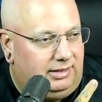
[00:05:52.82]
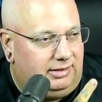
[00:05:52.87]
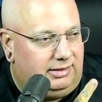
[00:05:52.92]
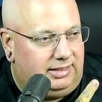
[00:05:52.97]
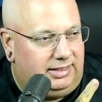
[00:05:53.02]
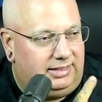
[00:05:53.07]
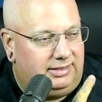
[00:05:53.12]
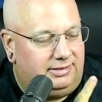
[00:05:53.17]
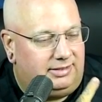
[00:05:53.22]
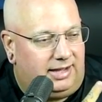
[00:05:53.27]

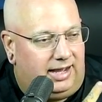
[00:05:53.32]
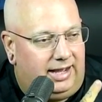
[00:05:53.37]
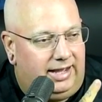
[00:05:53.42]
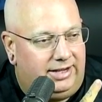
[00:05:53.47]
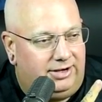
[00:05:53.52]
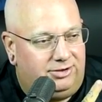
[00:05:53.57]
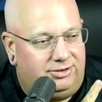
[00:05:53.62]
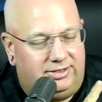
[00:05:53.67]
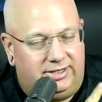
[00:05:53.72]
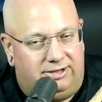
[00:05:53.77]
the
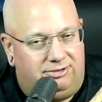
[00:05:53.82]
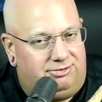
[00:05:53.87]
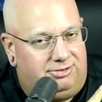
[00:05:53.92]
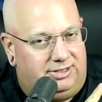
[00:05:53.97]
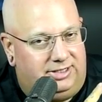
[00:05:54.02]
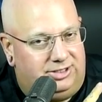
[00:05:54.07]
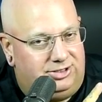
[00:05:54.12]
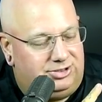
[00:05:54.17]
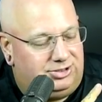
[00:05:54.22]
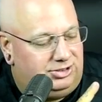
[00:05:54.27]
entire
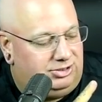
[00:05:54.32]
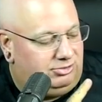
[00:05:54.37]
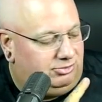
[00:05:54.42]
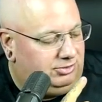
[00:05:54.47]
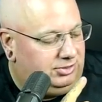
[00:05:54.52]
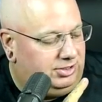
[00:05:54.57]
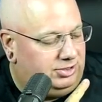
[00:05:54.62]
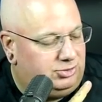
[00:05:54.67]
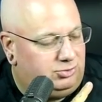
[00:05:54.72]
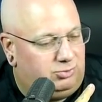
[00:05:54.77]
definition of
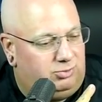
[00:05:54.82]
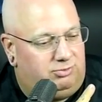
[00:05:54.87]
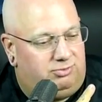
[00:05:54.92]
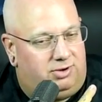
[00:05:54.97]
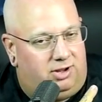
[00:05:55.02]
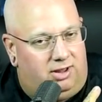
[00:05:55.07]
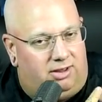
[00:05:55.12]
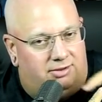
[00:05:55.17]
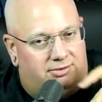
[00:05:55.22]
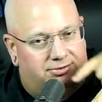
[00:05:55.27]
which
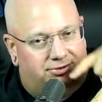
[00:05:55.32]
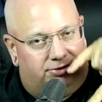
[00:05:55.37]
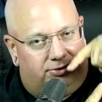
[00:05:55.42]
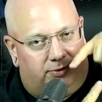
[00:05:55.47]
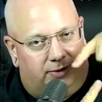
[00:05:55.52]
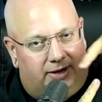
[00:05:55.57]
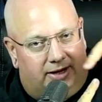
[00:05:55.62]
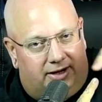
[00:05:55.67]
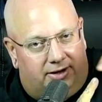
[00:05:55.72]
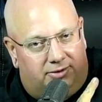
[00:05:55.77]
revolves
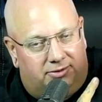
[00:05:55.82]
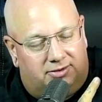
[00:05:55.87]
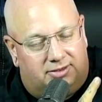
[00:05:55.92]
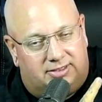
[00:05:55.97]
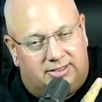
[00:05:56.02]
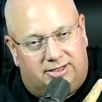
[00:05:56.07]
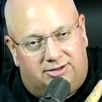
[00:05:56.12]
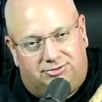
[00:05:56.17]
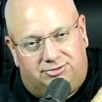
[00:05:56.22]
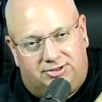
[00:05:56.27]
around the
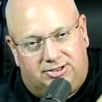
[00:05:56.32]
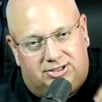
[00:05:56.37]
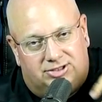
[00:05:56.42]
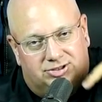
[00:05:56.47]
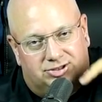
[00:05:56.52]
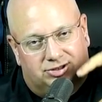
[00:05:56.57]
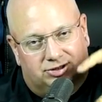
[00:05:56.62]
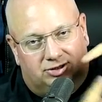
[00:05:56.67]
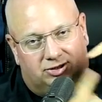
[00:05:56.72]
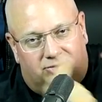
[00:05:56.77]

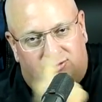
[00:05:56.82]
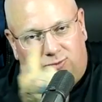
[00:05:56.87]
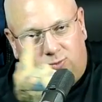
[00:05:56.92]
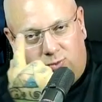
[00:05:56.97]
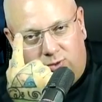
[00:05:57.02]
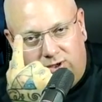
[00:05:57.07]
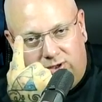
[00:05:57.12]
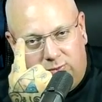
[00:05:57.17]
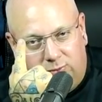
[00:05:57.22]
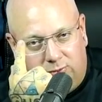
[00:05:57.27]
definition of
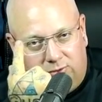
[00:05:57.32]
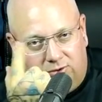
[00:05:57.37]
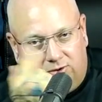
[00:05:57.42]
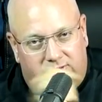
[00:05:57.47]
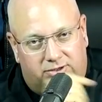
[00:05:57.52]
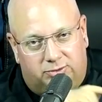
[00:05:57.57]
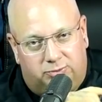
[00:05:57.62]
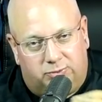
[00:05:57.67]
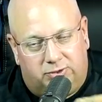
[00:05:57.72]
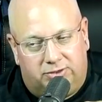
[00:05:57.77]
one
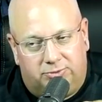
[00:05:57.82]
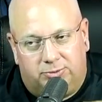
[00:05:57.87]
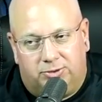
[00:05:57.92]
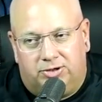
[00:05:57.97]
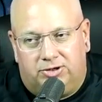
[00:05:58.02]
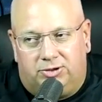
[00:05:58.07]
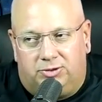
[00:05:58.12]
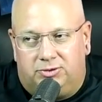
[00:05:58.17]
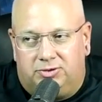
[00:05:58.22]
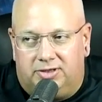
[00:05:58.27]
word and one
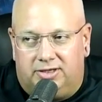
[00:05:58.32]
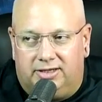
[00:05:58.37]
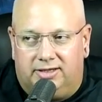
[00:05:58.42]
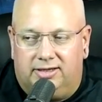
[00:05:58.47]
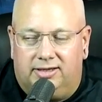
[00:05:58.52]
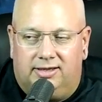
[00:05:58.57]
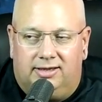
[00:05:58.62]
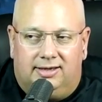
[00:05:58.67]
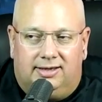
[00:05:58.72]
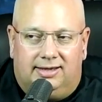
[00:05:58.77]
word
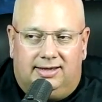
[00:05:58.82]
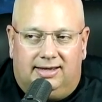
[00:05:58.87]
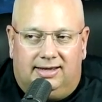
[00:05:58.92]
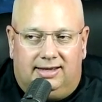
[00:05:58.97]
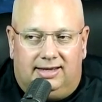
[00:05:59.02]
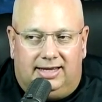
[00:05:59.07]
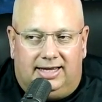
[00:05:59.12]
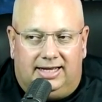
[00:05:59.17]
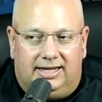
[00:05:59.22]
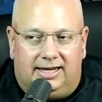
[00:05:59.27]
only.
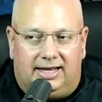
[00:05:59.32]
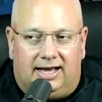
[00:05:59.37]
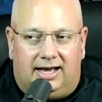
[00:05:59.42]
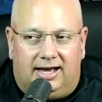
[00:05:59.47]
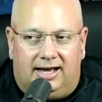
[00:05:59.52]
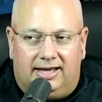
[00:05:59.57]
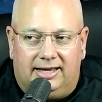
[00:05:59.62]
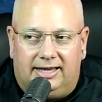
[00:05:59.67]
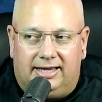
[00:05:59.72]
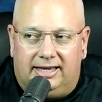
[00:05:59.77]
And I